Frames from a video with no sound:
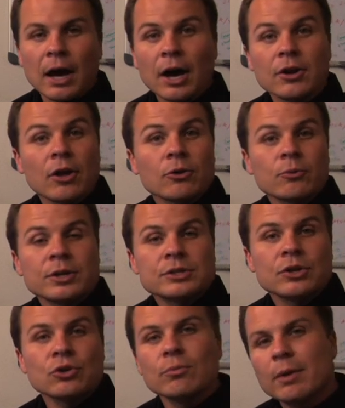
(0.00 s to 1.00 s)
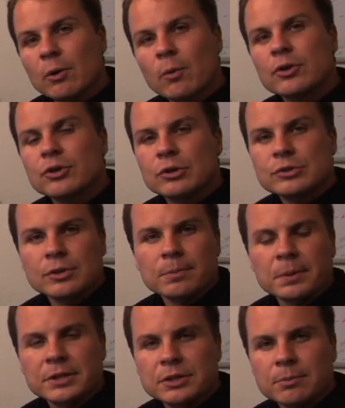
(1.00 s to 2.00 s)
Another reason you may want to use the
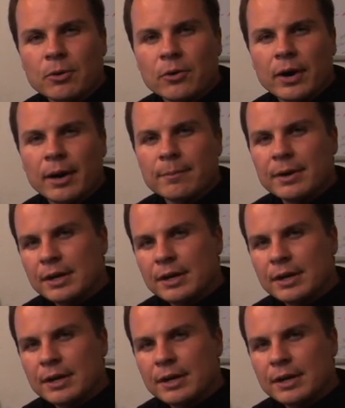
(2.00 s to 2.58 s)
ballistic program